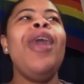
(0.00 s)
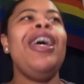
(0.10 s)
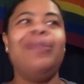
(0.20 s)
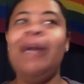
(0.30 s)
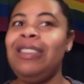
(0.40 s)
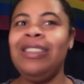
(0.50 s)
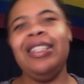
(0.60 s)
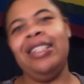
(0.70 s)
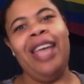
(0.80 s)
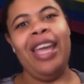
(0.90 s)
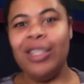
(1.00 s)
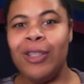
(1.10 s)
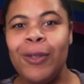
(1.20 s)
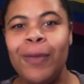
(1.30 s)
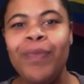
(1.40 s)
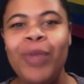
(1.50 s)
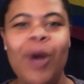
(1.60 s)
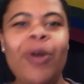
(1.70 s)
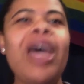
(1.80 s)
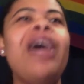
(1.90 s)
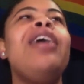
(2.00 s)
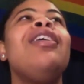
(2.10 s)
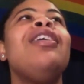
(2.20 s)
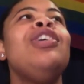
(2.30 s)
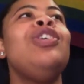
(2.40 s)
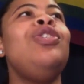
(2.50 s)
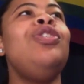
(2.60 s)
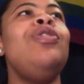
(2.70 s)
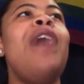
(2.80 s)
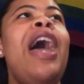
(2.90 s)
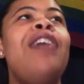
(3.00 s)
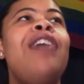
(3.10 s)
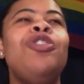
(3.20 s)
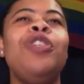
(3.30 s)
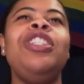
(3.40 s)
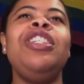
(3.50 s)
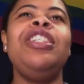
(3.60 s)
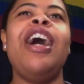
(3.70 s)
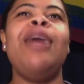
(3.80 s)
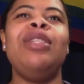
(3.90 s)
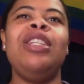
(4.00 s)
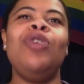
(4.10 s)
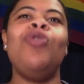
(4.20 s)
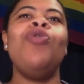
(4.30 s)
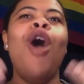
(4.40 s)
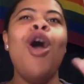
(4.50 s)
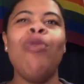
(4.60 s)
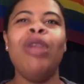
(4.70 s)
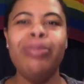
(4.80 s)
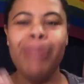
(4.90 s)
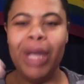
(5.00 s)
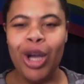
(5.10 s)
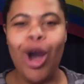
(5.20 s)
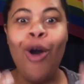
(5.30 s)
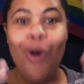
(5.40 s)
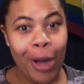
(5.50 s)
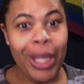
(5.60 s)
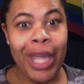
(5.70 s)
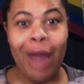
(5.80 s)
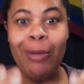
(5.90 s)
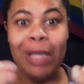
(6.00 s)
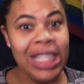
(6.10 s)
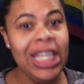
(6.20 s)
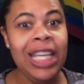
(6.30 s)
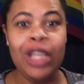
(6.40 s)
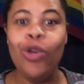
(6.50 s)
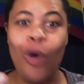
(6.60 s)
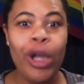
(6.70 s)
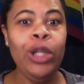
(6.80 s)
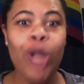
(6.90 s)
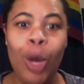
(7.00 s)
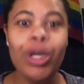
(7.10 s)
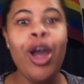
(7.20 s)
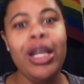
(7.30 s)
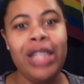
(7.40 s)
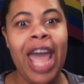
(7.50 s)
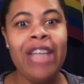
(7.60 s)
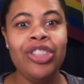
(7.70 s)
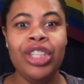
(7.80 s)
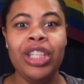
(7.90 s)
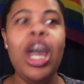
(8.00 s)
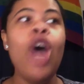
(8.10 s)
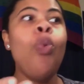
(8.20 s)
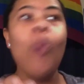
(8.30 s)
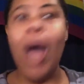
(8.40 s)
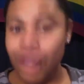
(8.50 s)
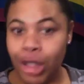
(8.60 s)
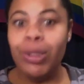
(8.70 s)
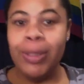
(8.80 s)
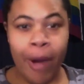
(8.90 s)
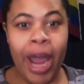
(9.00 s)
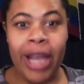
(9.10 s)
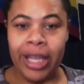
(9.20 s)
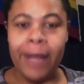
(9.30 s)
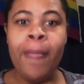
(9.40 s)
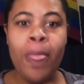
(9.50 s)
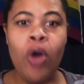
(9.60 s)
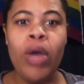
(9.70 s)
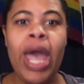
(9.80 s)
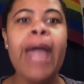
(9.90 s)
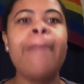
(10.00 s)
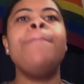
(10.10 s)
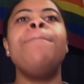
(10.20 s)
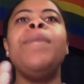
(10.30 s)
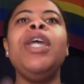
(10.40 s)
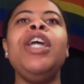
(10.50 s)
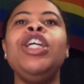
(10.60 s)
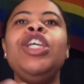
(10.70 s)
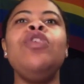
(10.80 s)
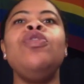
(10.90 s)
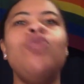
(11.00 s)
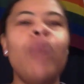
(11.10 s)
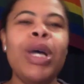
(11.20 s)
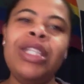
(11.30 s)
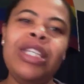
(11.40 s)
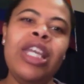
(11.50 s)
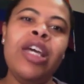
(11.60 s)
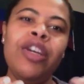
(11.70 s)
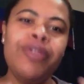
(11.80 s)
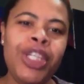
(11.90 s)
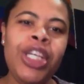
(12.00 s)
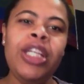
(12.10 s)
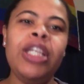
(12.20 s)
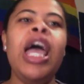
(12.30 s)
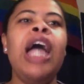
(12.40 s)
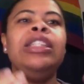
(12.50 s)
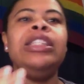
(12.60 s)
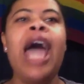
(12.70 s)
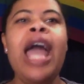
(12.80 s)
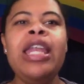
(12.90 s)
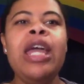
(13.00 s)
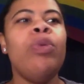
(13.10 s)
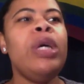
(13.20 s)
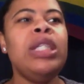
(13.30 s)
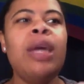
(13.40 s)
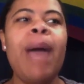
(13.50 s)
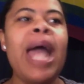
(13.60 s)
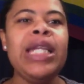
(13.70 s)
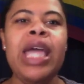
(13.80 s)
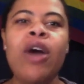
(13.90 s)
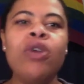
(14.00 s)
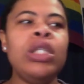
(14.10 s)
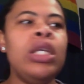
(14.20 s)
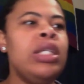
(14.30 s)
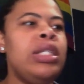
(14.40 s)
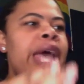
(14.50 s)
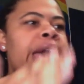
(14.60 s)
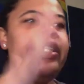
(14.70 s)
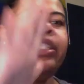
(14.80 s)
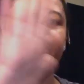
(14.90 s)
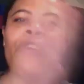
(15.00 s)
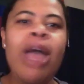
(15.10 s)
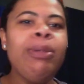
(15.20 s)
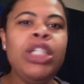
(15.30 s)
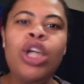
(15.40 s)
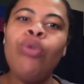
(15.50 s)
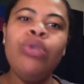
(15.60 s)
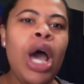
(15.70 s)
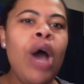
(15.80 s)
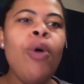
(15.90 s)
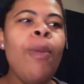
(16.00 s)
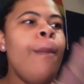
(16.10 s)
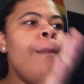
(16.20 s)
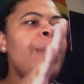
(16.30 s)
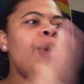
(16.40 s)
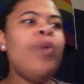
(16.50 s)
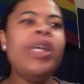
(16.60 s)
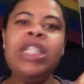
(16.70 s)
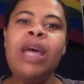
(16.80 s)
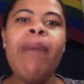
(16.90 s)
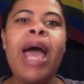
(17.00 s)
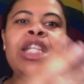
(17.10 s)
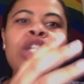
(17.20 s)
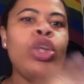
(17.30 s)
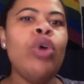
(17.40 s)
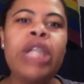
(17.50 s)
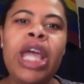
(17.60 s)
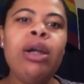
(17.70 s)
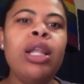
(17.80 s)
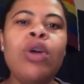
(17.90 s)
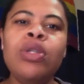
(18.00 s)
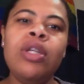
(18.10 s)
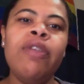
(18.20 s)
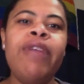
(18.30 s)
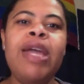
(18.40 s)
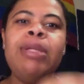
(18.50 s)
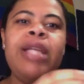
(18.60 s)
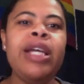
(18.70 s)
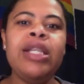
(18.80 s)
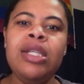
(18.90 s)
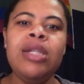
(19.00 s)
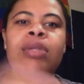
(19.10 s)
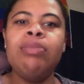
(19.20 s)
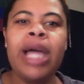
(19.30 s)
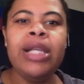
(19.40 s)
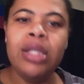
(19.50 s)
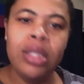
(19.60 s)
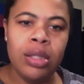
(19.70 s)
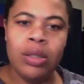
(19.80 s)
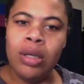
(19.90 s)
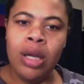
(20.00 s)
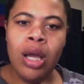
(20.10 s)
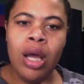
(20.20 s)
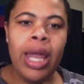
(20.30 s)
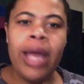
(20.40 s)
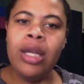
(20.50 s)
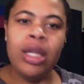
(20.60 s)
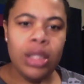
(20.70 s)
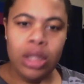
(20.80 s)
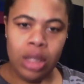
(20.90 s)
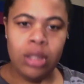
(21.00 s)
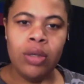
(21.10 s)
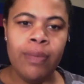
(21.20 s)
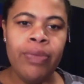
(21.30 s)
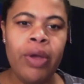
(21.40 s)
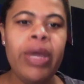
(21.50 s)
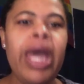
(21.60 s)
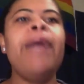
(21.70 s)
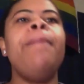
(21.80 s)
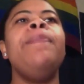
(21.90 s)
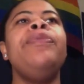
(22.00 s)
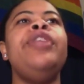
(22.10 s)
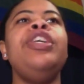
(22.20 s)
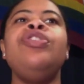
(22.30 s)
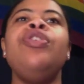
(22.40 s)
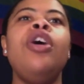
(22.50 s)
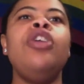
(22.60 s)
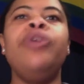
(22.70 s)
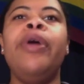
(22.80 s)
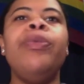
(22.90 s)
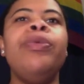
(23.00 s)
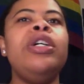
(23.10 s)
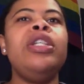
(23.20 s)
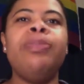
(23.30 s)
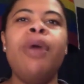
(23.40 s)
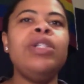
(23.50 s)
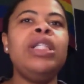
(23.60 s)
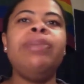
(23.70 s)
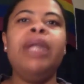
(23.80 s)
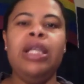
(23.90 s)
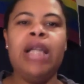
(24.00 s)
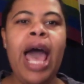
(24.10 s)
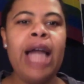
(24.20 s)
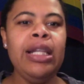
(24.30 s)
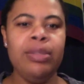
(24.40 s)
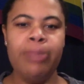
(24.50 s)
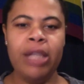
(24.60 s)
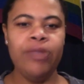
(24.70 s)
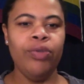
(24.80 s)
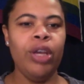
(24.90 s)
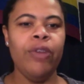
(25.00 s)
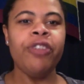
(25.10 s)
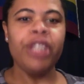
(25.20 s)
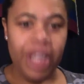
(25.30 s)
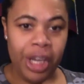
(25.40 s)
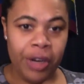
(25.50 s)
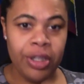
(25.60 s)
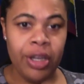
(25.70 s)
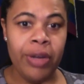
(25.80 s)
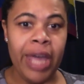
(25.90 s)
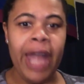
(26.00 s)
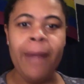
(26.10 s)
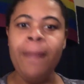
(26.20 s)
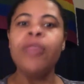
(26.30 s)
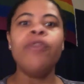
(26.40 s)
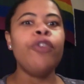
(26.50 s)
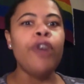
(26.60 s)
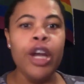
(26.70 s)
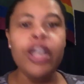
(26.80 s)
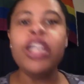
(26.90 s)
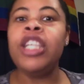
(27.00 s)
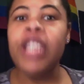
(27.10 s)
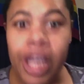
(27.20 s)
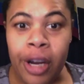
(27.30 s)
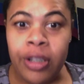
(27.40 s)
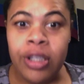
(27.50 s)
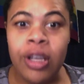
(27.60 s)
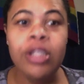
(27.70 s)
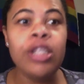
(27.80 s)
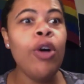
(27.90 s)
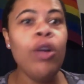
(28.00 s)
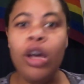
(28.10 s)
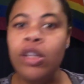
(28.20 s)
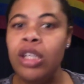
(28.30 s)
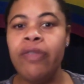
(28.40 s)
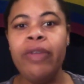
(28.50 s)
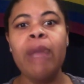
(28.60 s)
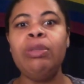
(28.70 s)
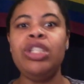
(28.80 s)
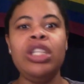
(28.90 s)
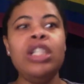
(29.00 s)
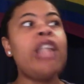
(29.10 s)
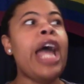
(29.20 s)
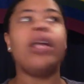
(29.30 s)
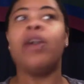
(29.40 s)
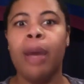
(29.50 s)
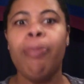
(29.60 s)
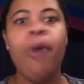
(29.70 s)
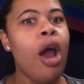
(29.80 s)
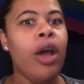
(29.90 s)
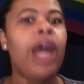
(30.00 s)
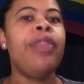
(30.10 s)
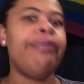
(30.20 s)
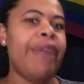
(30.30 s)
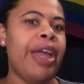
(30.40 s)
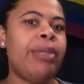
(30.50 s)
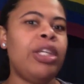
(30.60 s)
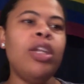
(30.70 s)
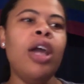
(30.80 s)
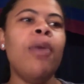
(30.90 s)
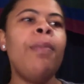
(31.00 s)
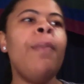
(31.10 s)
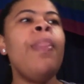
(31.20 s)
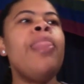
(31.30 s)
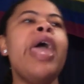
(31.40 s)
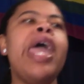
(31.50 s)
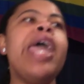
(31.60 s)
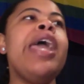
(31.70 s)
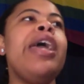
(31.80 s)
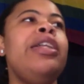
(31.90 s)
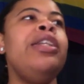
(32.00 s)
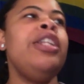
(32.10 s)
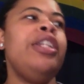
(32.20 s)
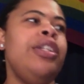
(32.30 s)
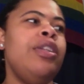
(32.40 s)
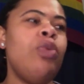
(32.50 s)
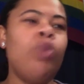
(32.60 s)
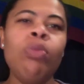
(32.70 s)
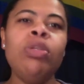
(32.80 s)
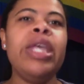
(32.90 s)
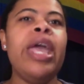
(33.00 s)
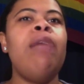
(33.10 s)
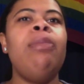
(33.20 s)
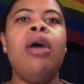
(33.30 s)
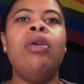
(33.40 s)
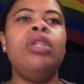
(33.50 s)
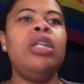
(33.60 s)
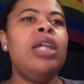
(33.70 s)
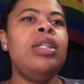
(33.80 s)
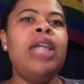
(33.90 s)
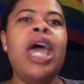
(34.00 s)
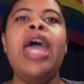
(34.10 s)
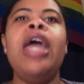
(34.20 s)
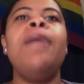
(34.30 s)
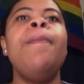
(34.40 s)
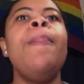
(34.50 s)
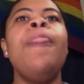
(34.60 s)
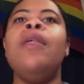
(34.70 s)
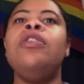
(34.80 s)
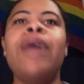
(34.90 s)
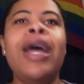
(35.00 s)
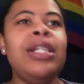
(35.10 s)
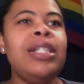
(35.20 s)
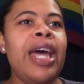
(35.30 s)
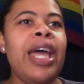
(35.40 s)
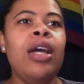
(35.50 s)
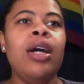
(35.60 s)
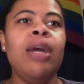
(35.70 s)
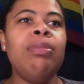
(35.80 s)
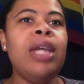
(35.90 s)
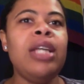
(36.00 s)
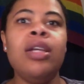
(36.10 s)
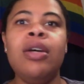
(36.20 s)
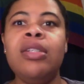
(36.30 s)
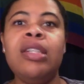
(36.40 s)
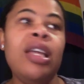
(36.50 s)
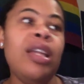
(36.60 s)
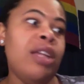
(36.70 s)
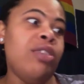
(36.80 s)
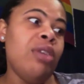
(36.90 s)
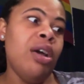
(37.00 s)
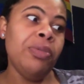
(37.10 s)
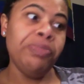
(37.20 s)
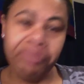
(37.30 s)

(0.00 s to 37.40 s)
Especially in this case too. Okay, you have Tristan Thompson, who already been caught on camera cheating on Khloe Kardashian while she was pregnant. Okay, being accused once again of cheating, not with somebody else that the family don't know, but with somebody so damn close to the family, they consider them like sister, like another sister, okay? This girl, Jordan Woods, supposedly been Kylie's best friend for years, okay? For years. So close to the family, she's like part of the family, you know? And rumors came out the other day, trying to say, a couple days ago, saying that, you know,